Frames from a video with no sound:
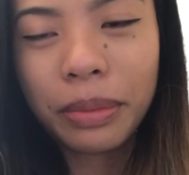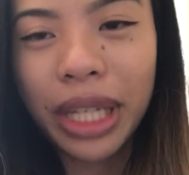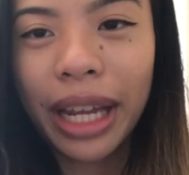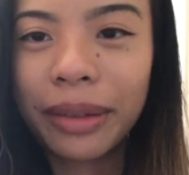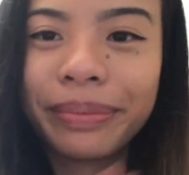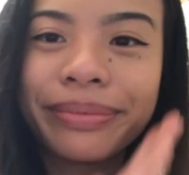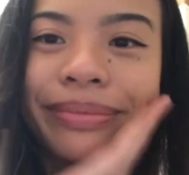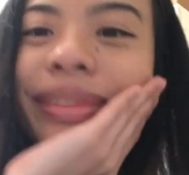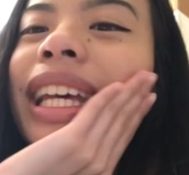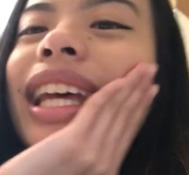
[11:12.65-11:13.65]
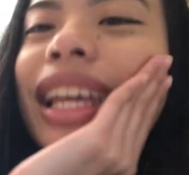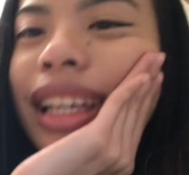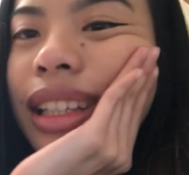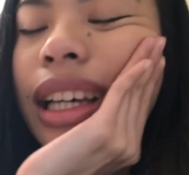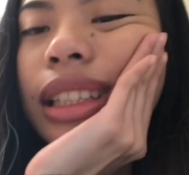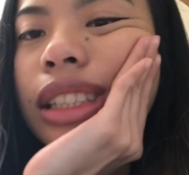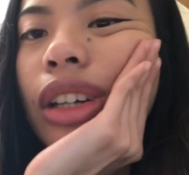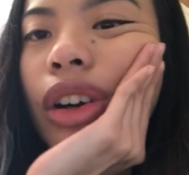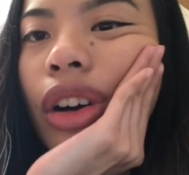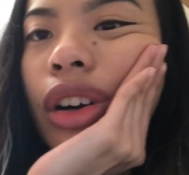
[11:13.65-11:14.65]
But yeah, that's
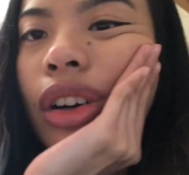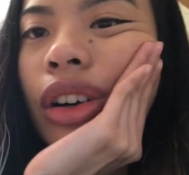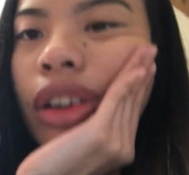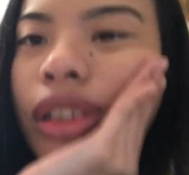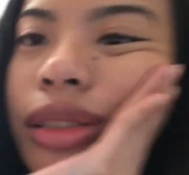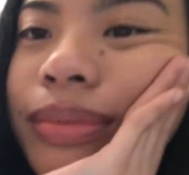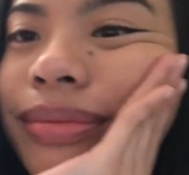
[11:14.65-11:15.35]
all.